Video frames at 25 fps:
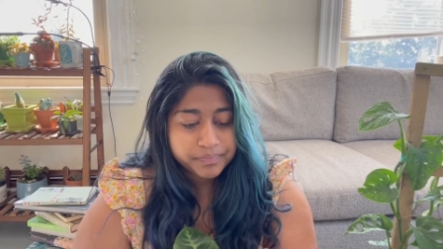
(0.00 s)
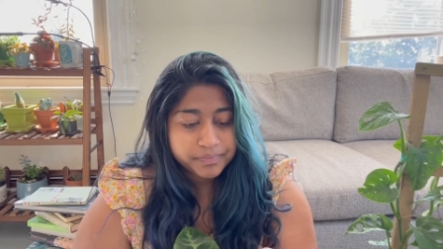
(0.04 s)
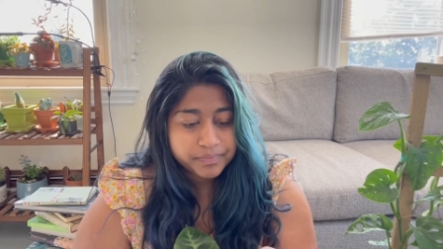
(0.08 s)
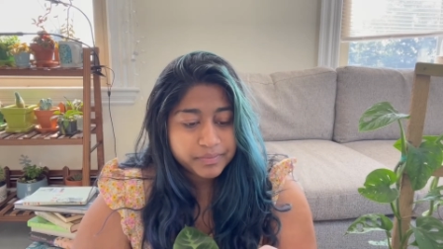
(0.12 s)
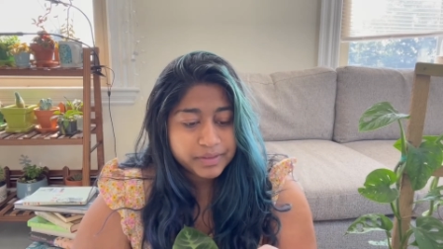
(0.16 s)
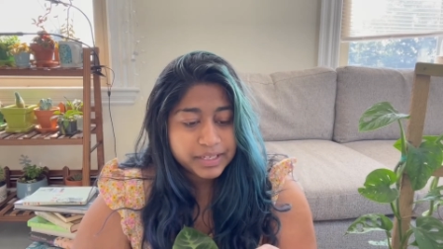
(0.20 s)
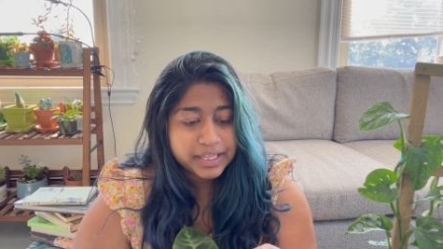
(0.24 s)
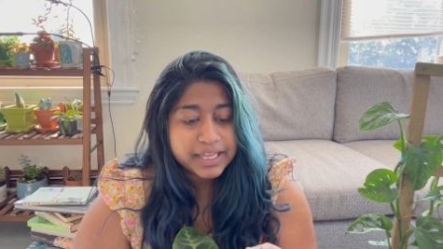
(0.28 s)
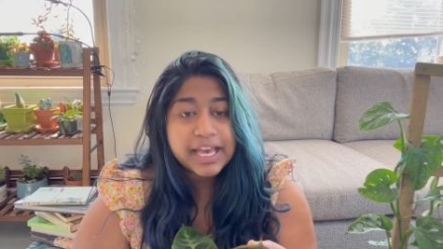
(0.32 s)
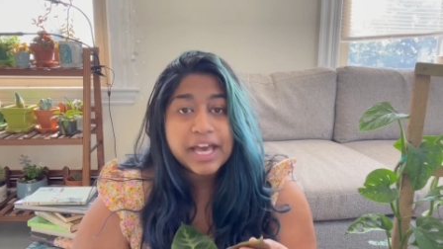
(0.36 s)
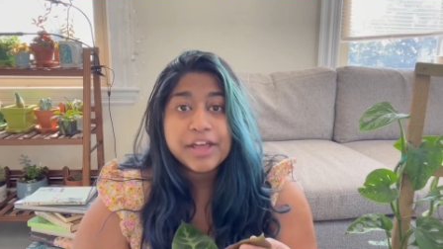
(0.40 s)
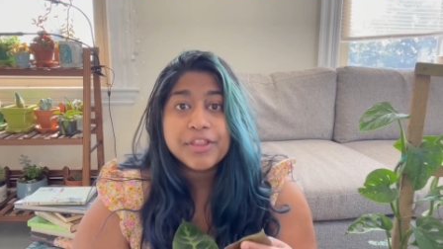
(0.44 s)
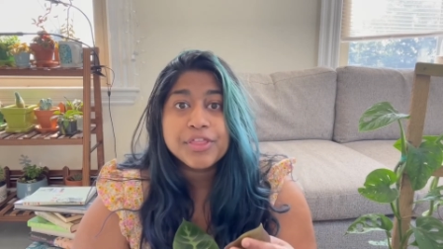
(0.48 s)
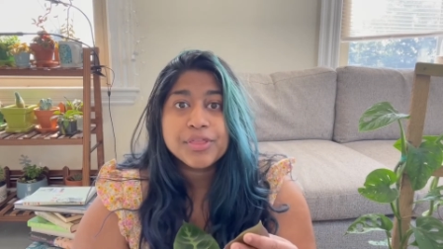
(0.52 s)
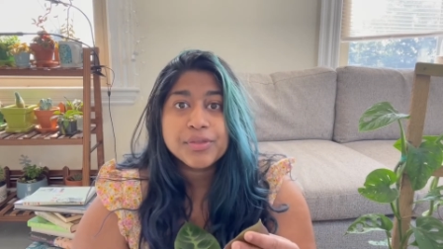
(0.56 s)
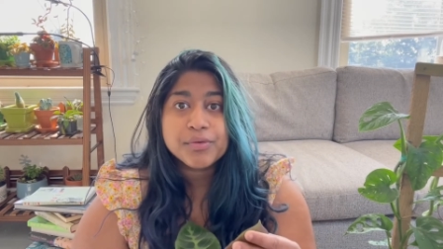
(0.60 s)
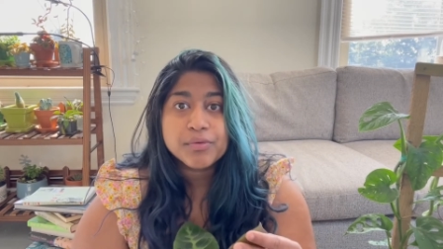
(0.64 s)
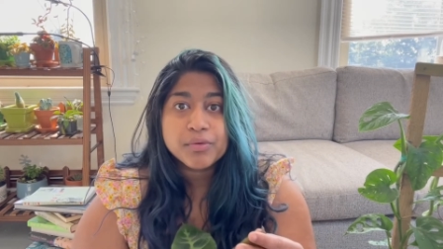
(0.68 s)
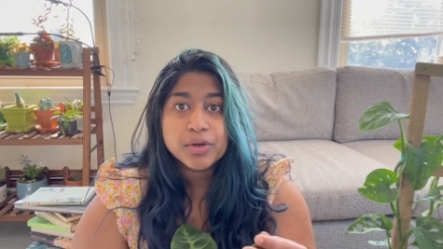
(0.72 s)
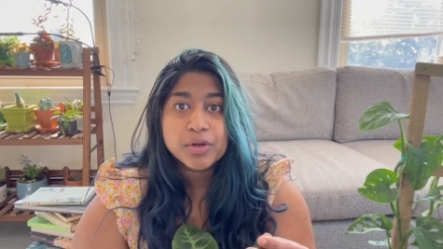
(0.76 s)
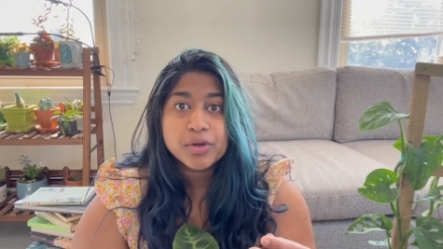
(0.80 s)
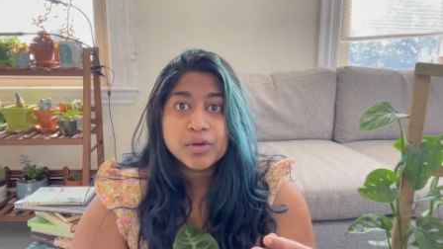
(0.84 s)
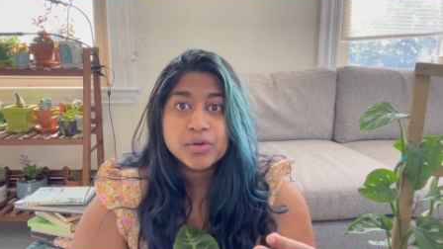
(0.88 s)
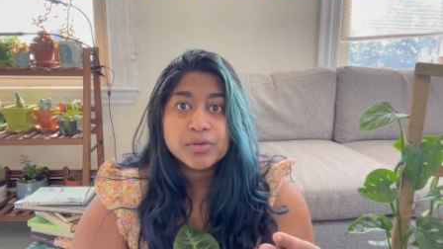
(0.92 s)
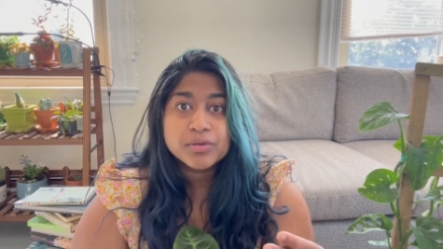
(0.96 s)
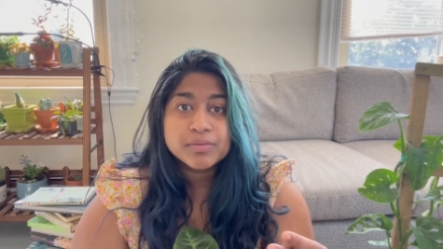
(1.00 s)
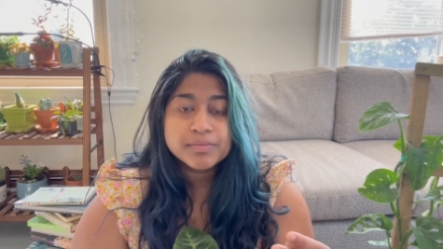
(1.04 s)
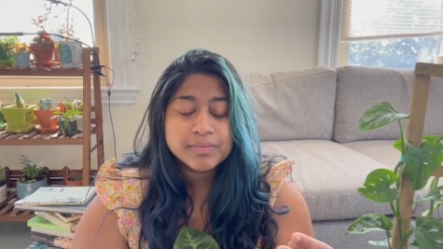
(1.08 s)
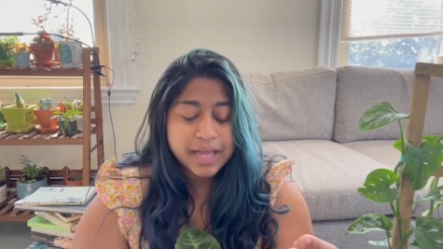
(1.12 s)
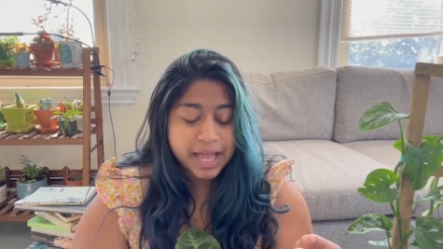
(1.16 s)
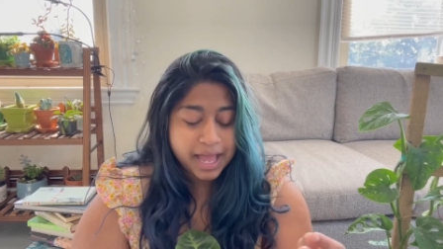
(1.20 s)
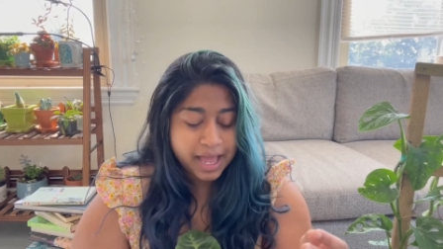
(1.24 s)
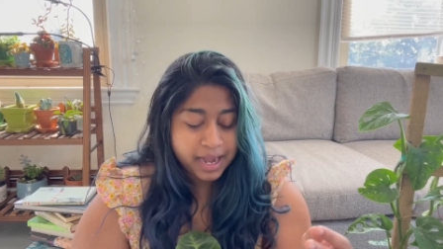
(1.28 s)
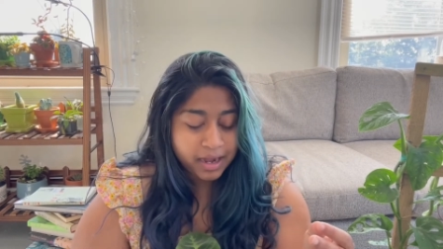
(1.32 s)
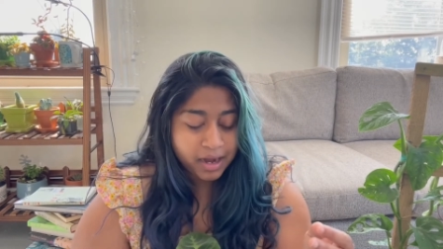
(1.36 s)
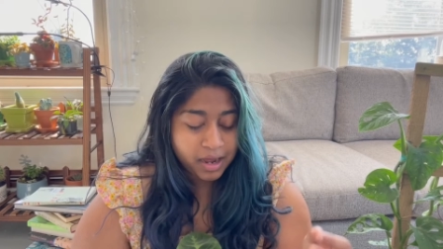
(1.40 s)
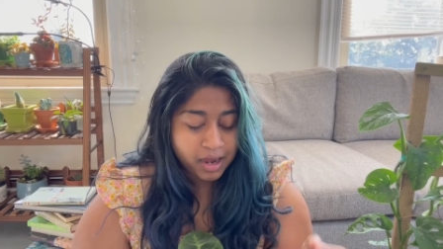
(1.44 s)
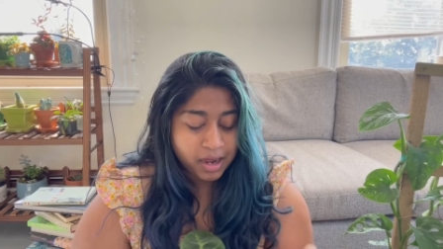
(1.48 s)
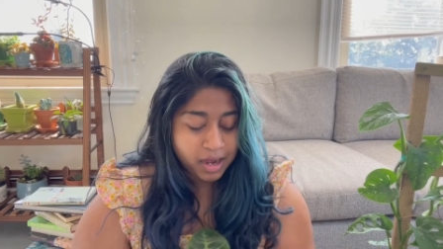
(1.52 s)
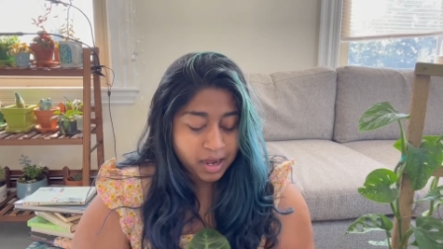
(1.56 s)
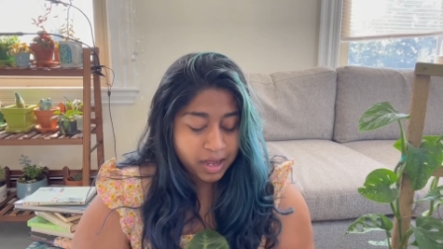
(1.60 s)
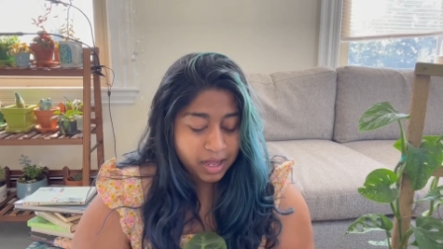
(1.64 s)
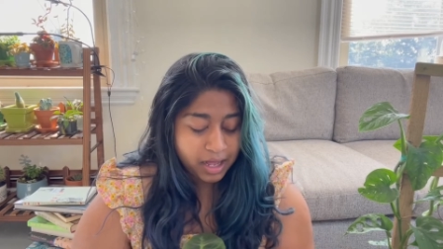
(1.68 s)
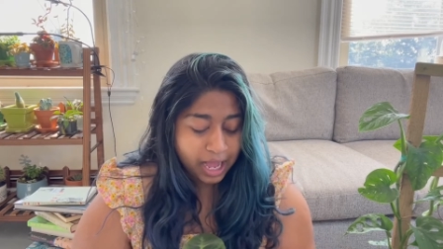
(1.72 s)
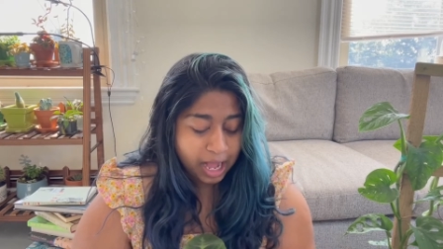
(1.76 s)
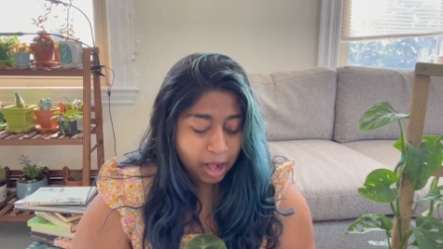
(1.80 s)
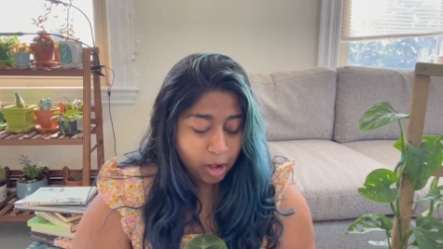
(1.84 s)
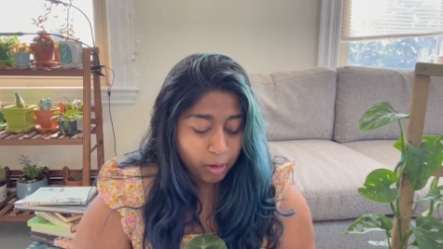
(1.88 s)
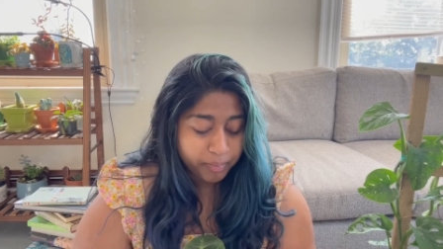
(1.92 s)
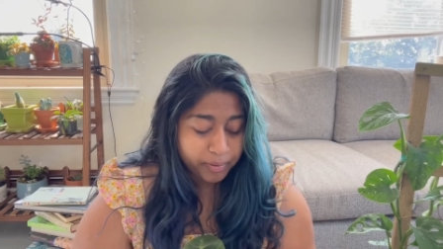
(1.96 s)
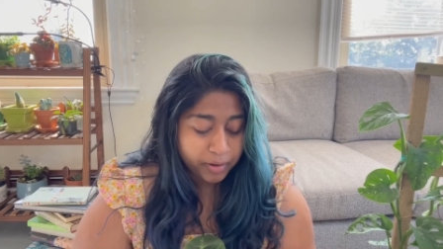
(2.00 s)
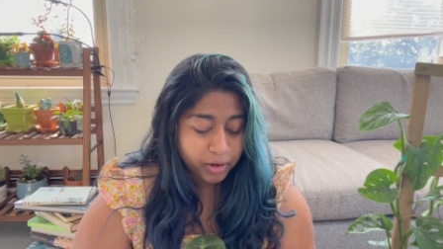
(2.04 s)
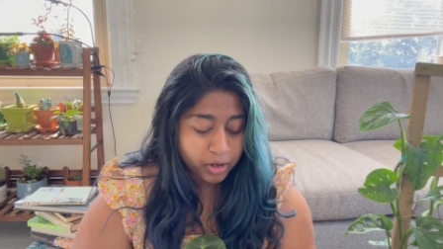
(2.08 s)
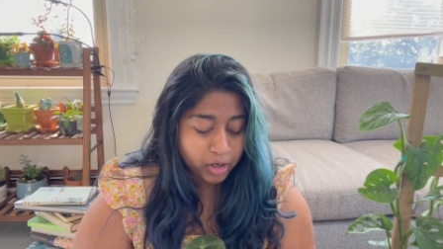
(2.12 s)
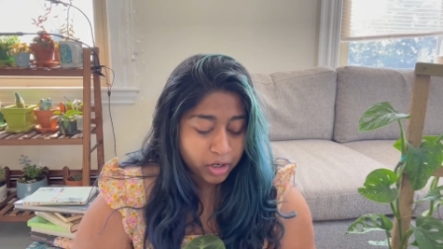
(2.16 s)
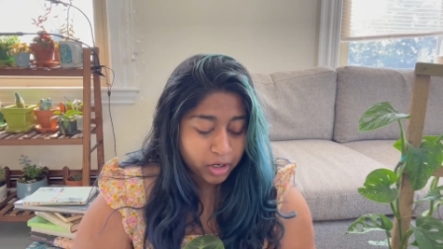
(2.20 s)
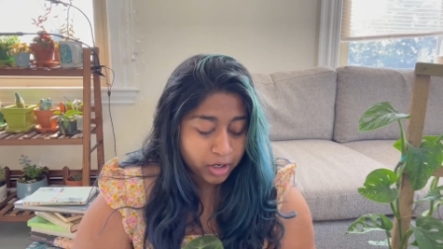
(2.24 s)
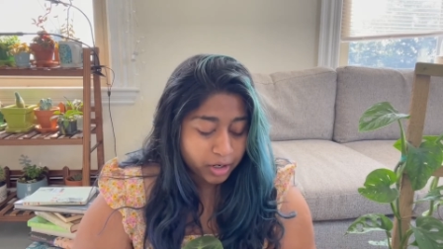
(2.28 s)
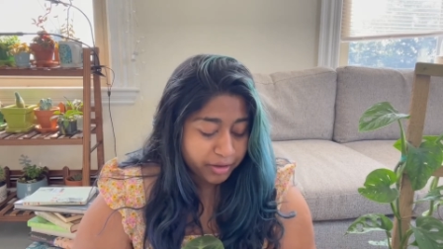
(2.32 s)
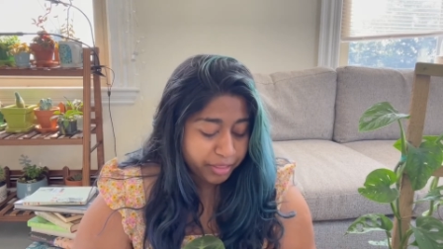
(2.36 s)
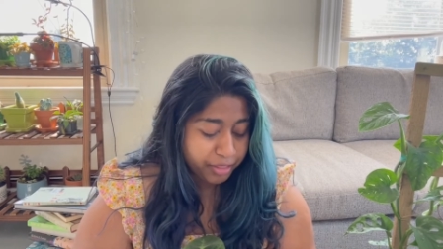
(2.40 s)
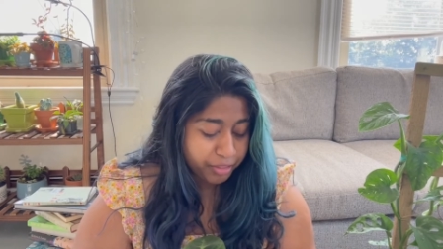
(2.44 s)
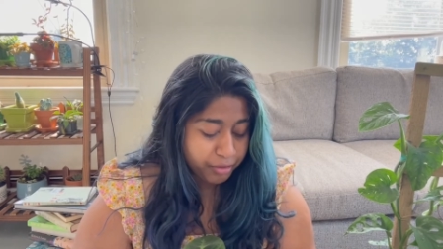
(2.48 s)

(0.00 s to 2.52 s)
get through and help her